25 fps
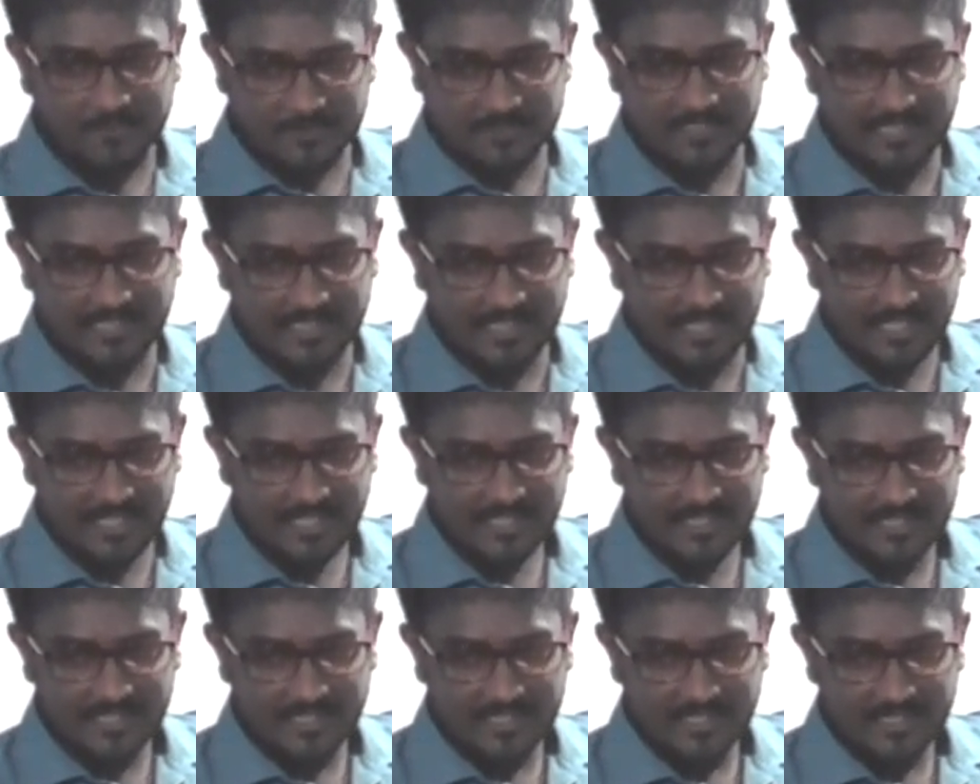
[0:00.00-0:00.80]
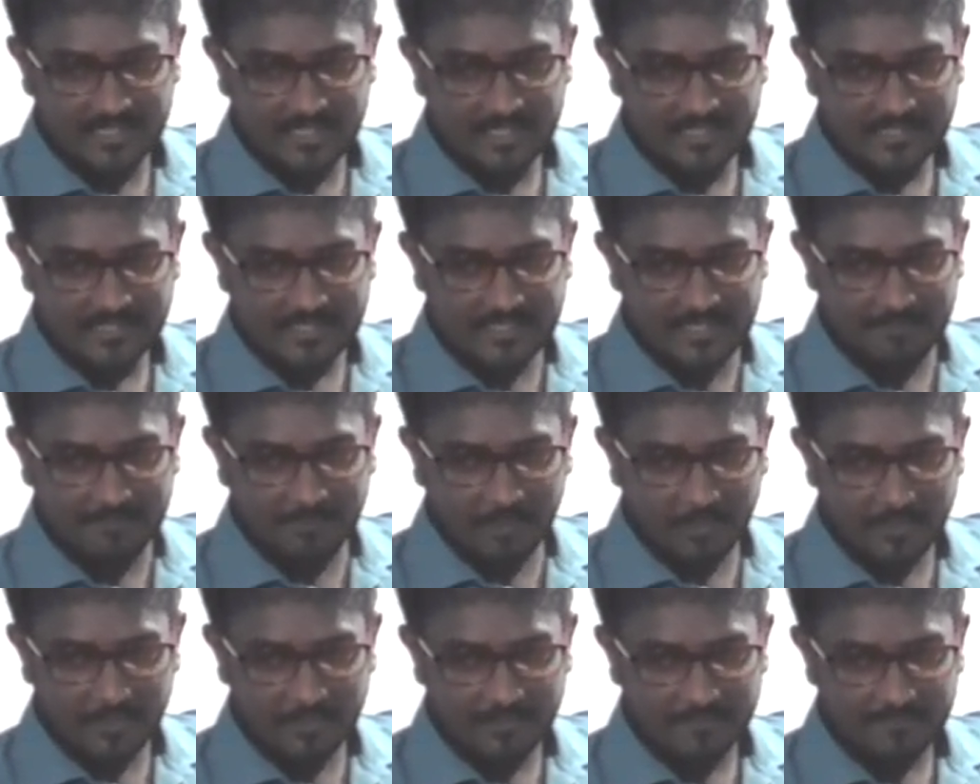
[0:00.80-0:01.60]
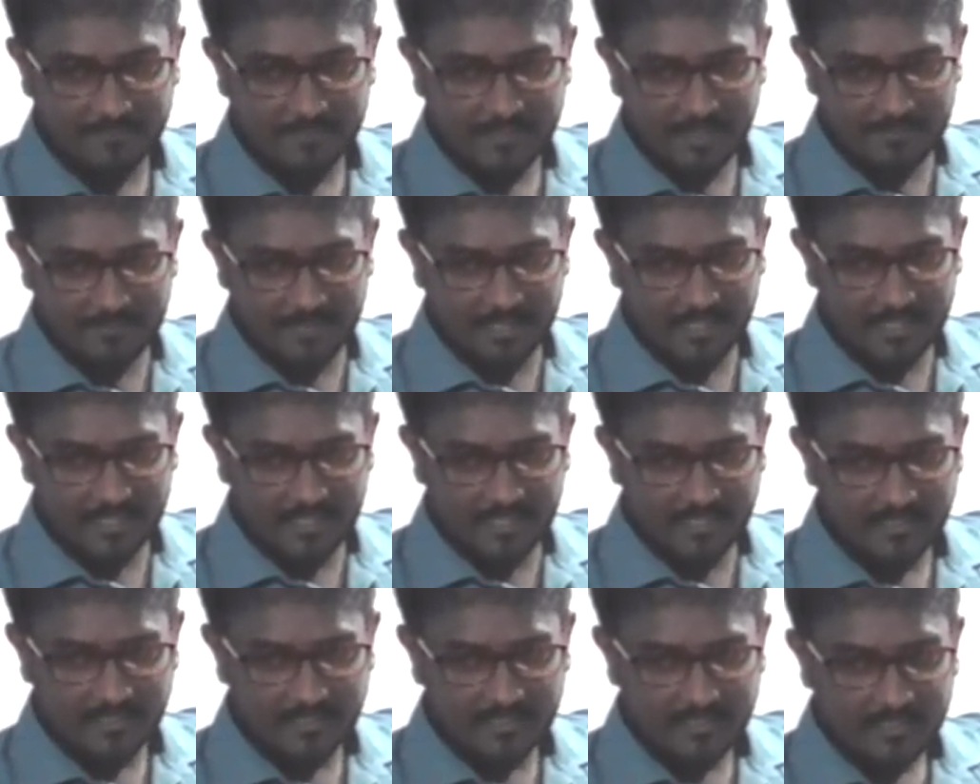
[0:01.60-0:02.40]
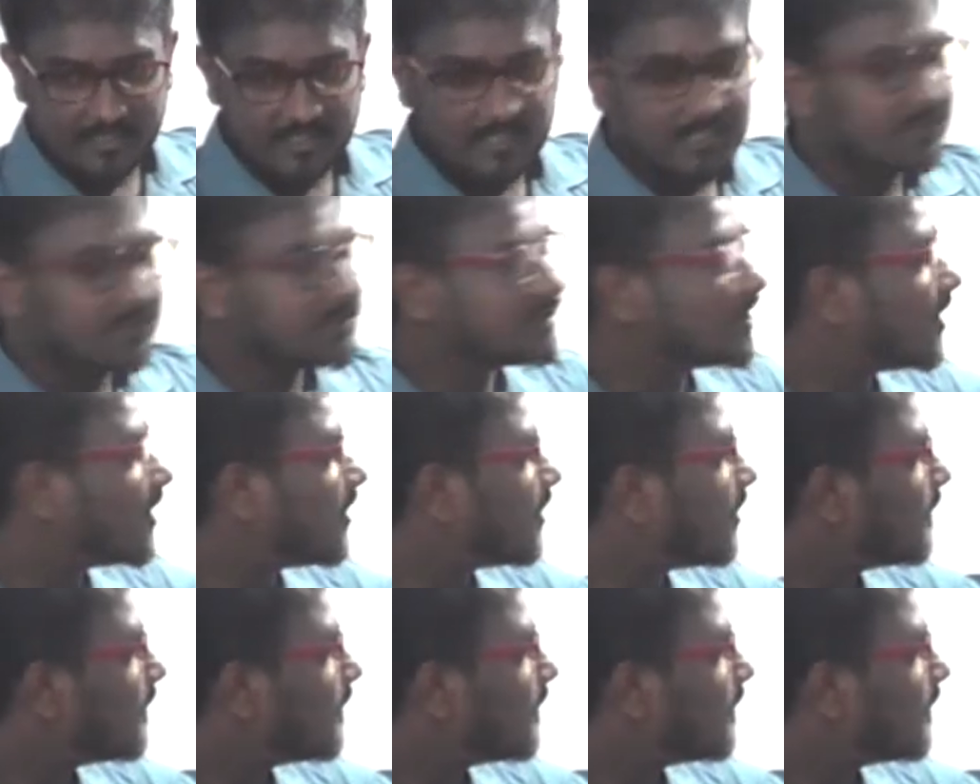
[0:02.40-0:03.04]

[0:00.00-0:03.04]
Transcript: using the keyboard. Am I correct?